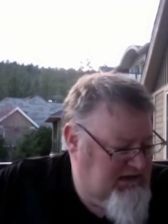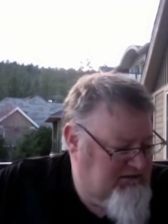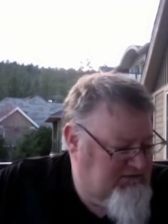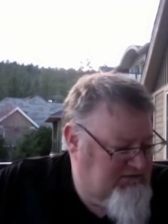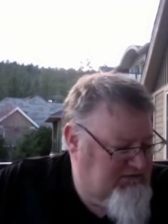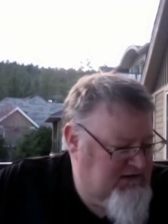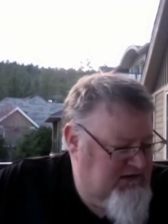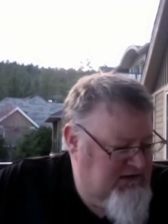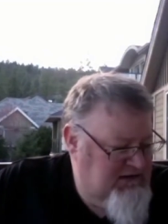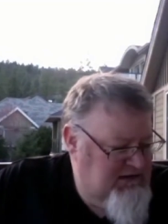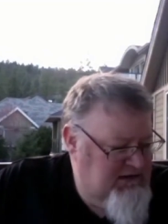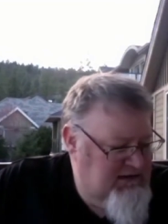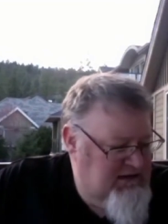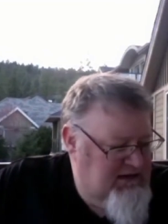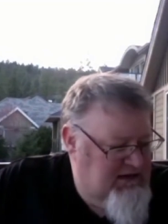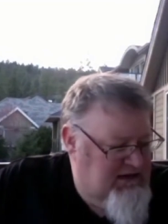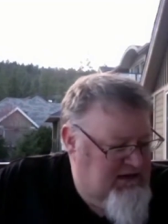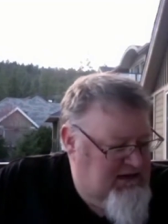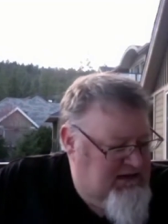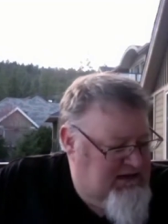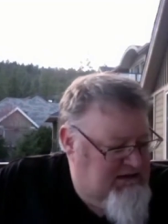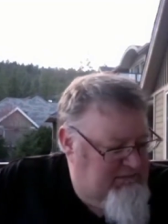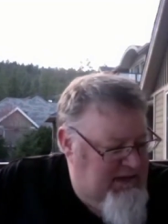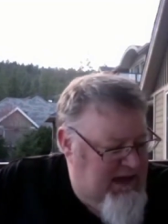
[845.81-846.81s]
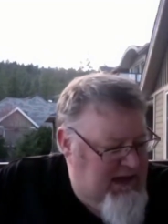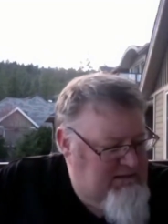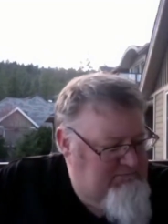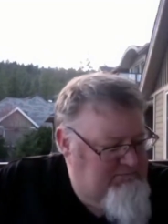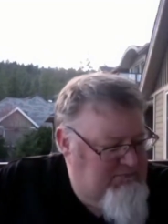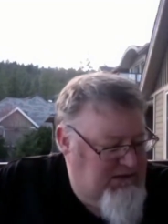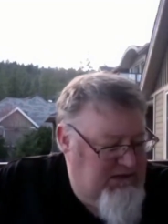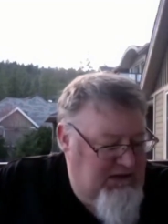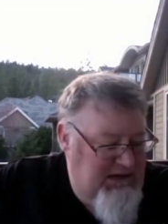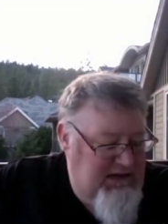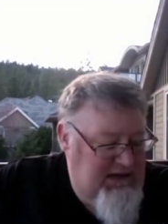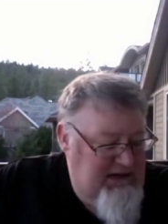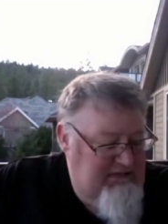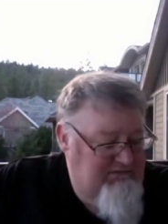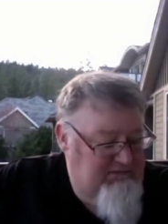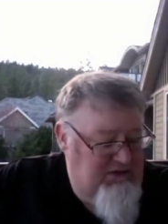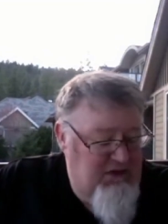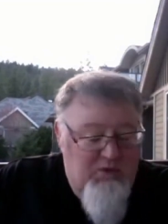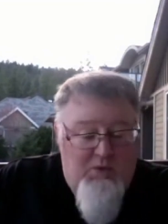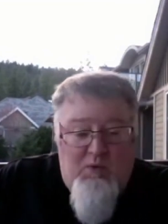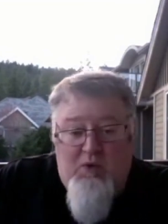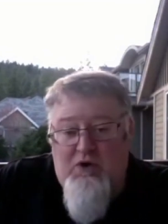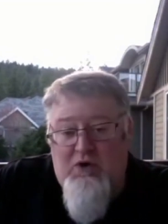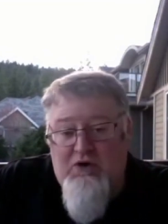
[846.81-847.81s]
The man believed the word,
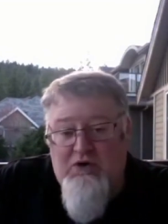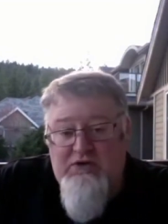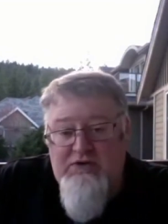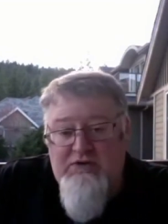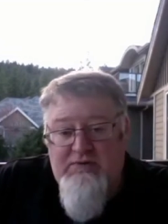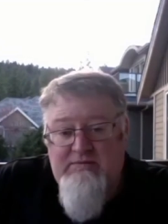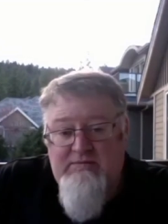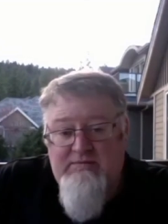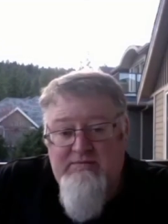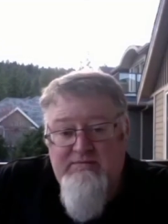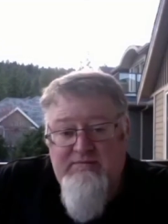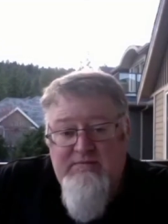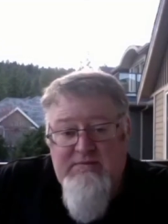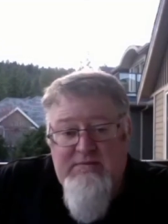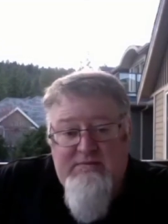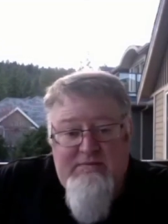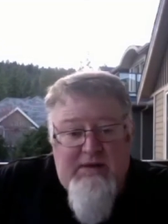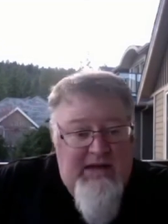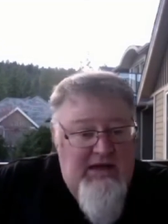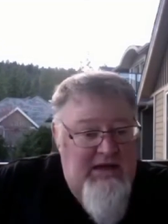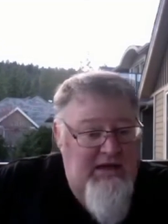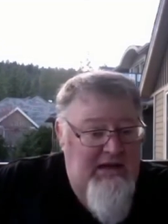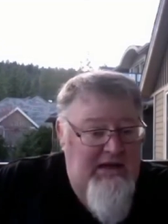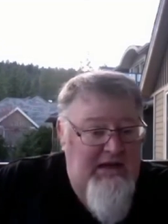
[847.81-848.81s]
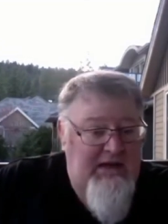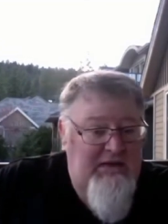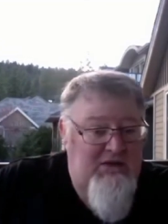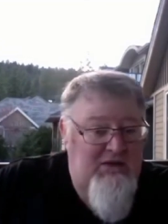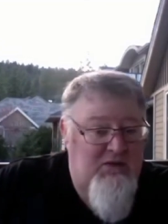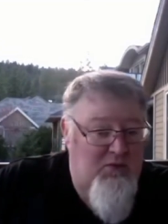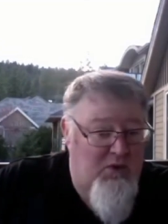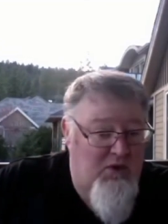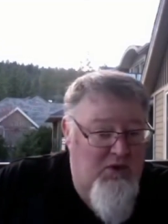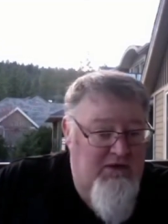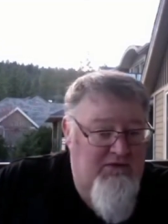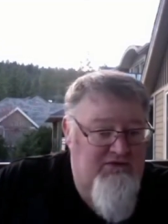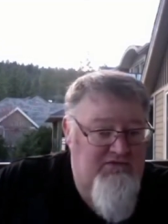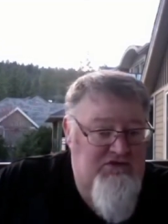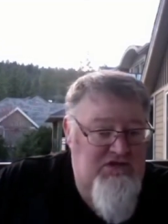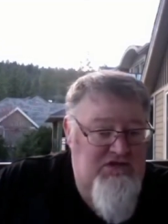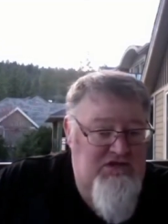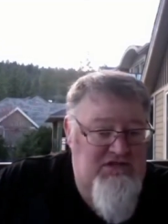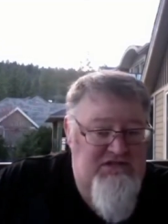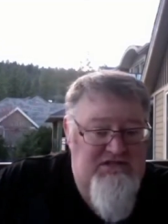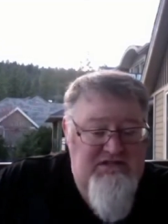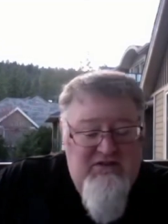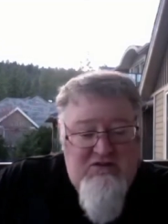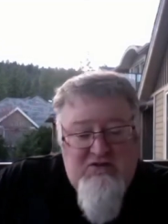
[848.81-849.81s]
being that the word of Jesus, and of course
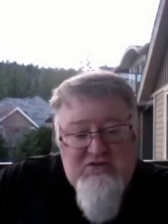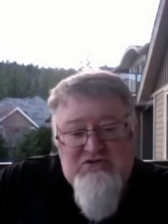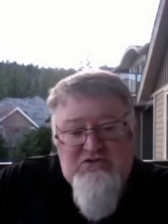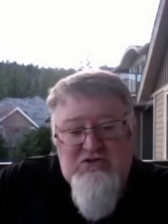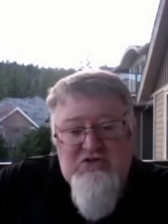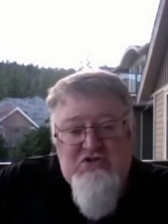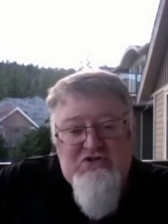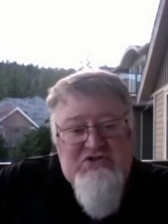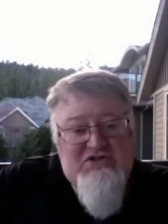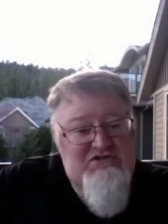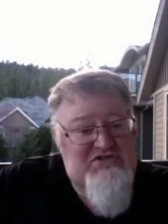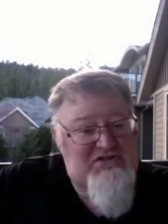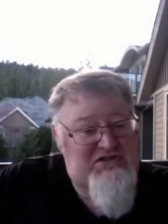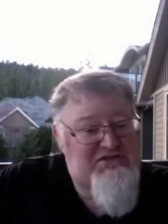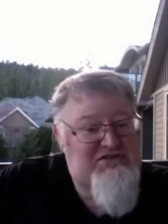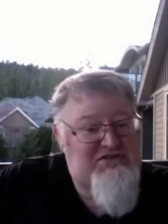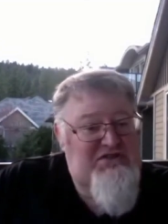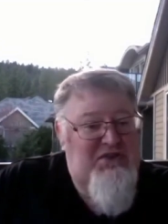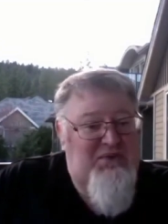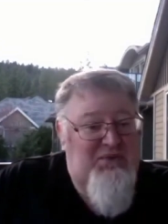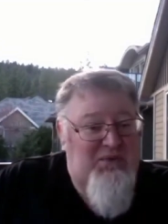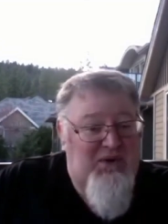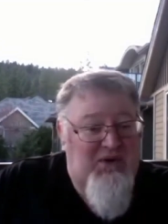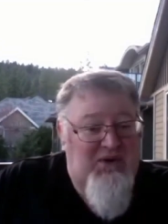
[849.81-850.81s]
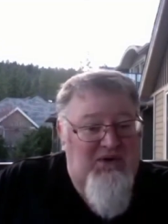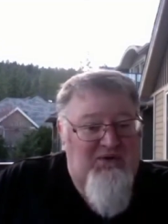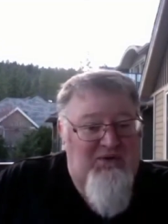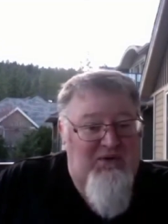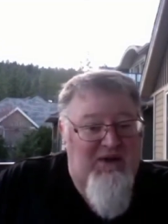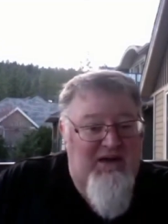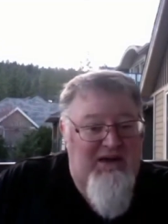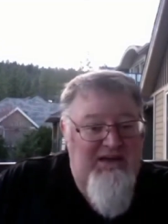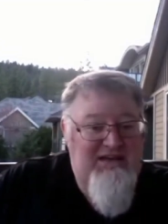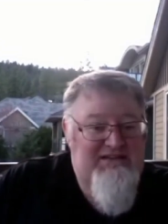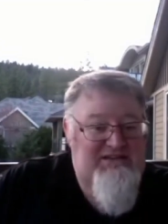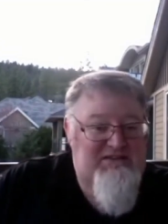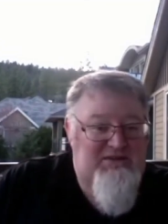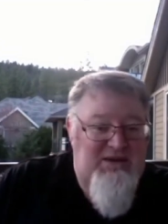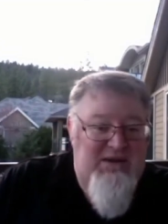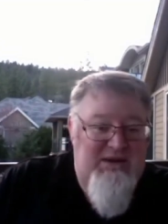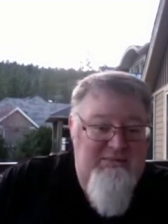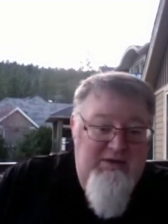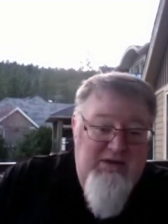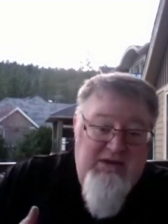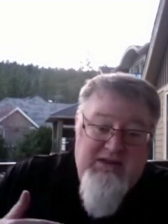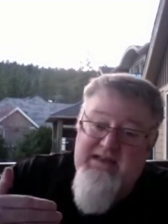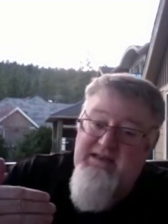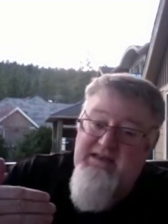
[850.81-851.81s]
Jesus is the word, right? So he believes that
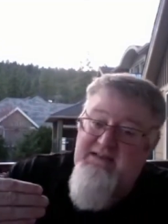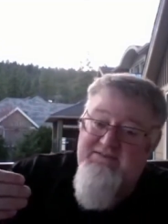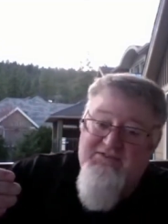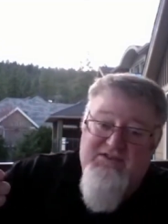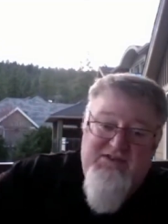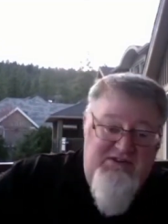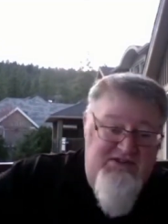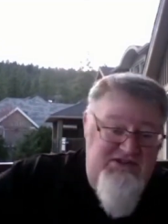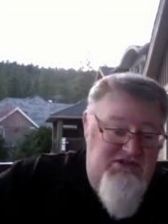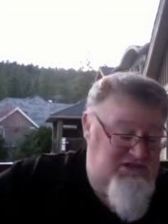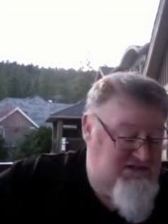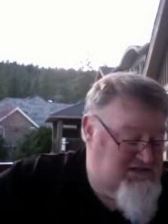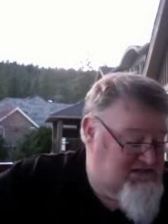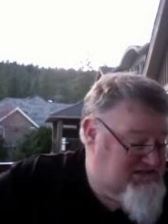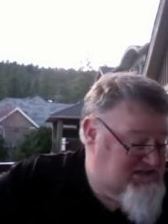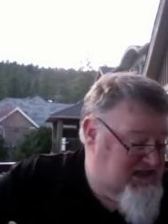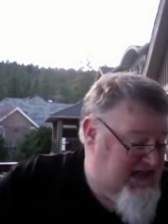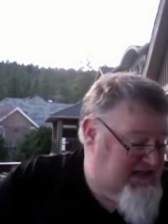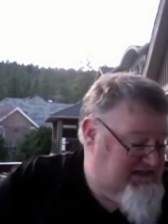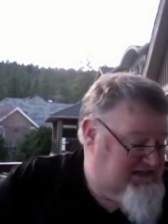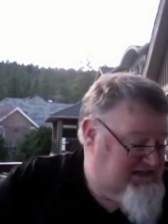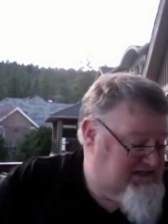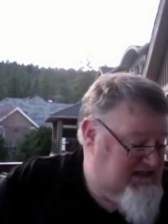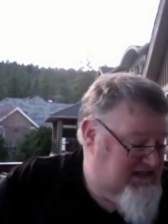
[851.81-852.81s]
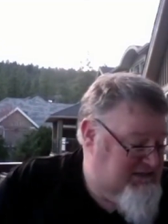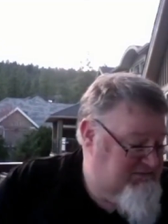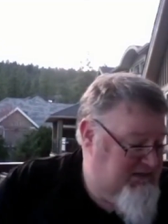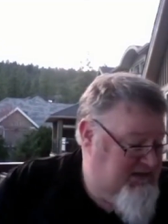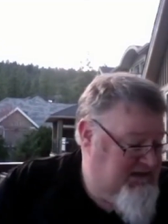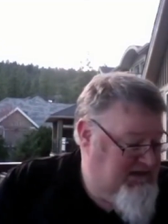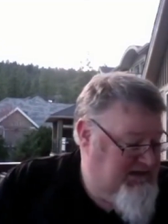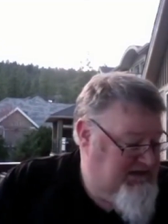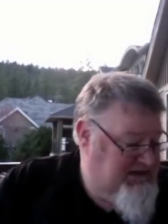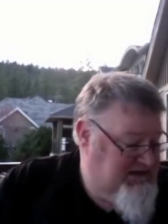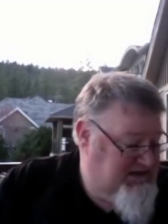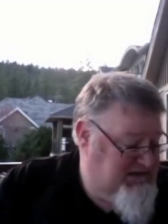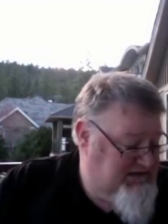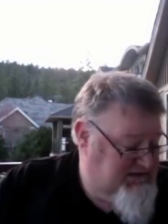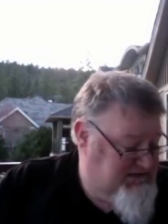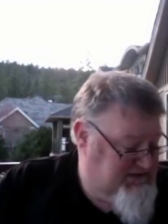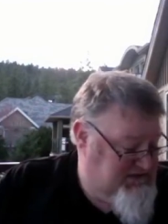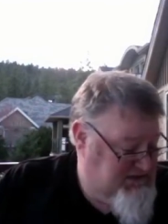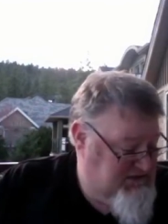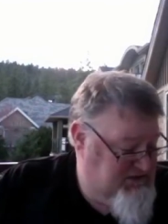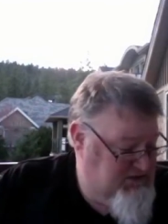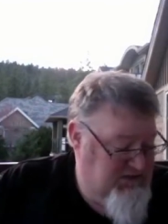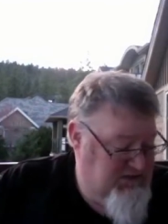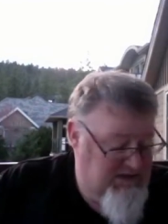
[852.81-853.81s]
Jesus has the ability to do this.
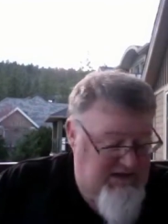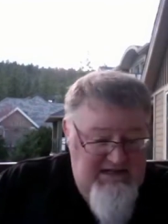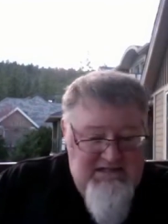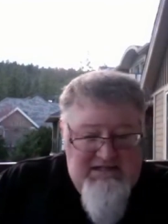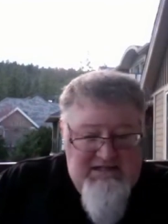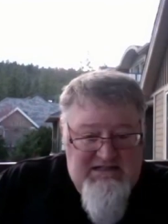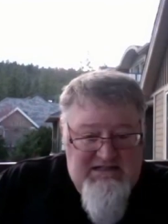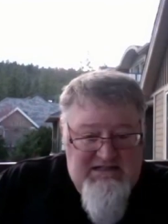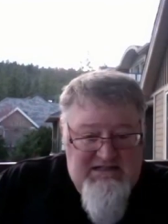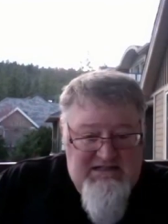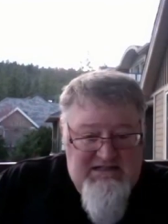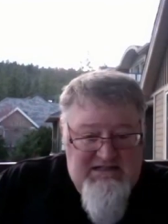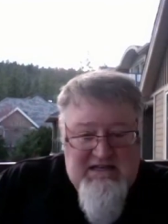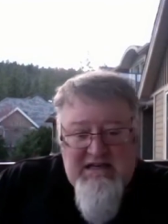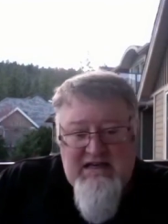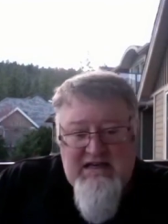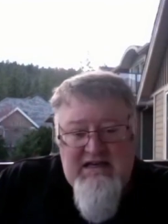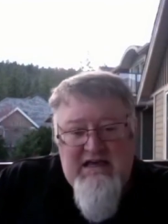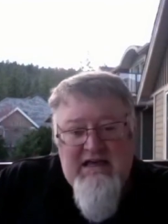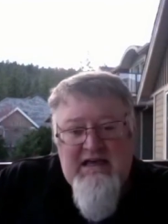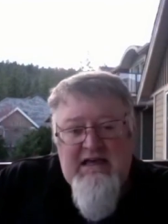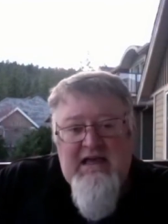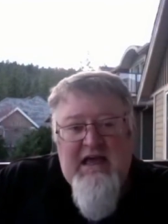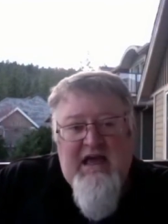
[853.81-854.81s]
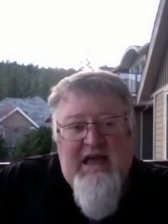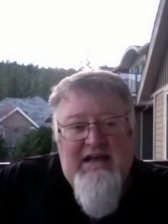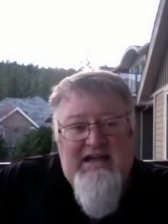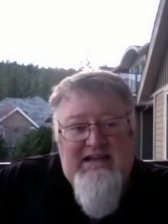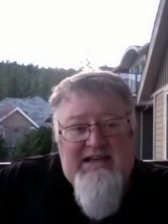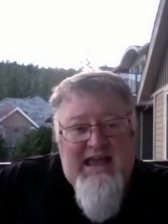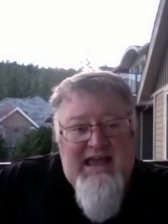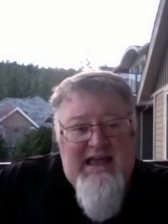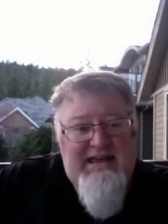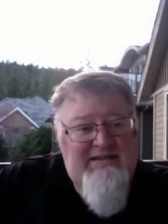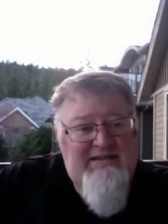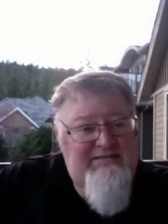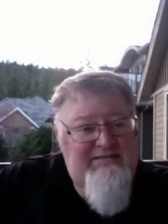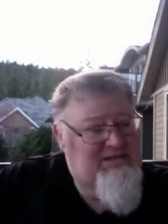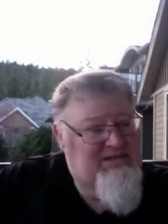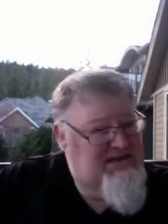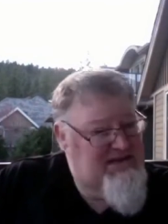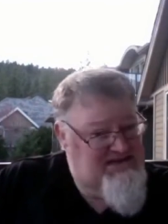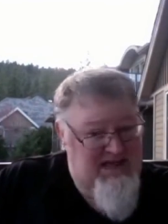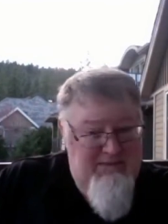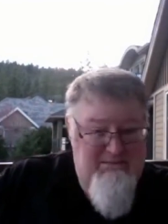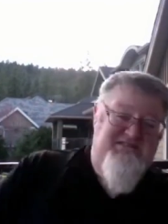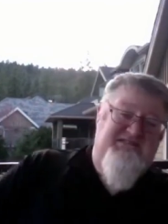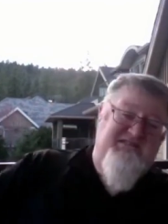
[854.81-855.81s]
Again, does that mean he believes
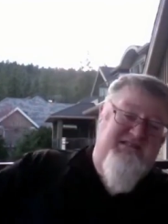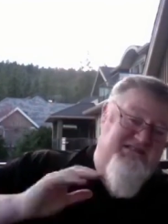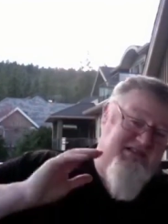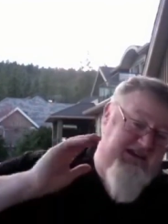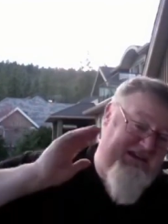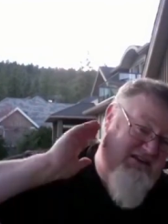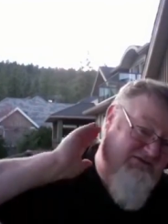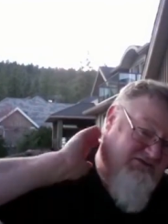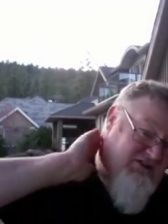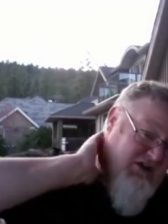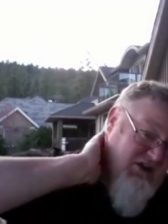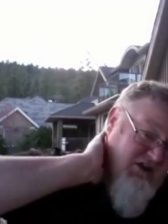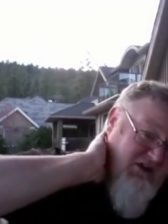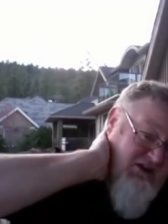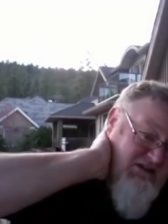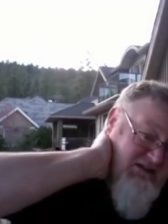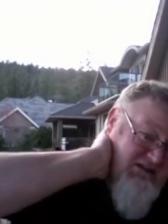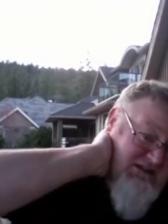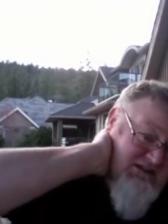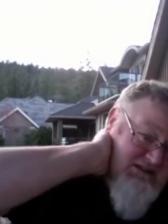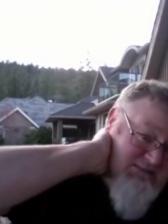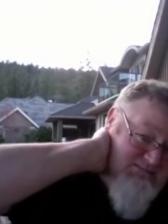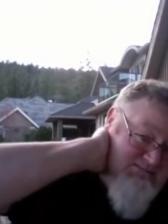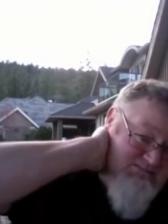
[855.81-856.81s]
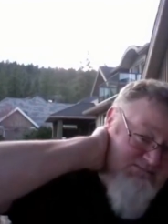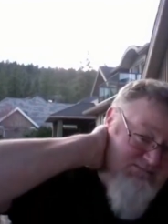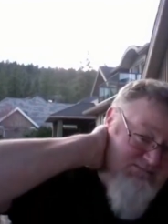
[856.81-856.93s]
Jesus is the Son of God, the